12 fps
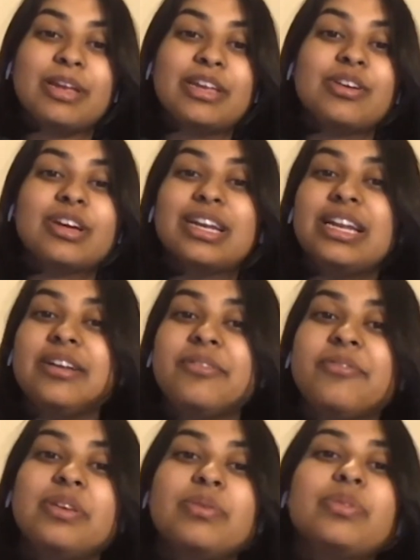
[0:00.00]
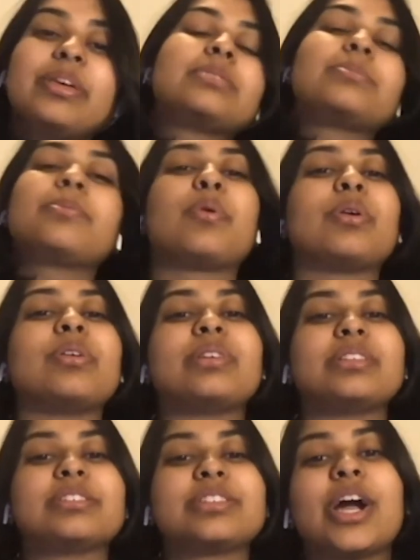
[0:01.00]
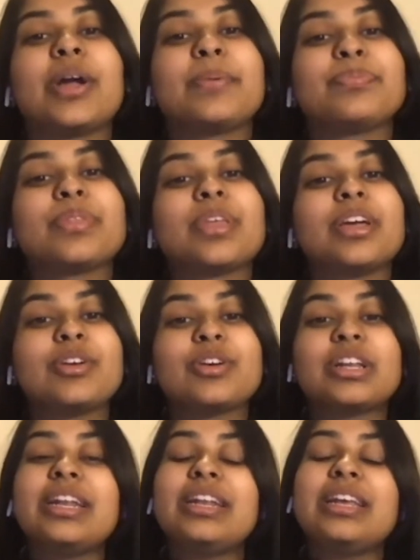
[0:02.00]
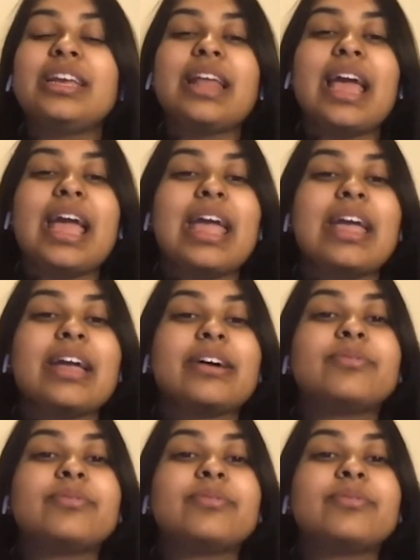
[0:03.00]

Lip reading: you're going to need a few things before you can start. You're going to need a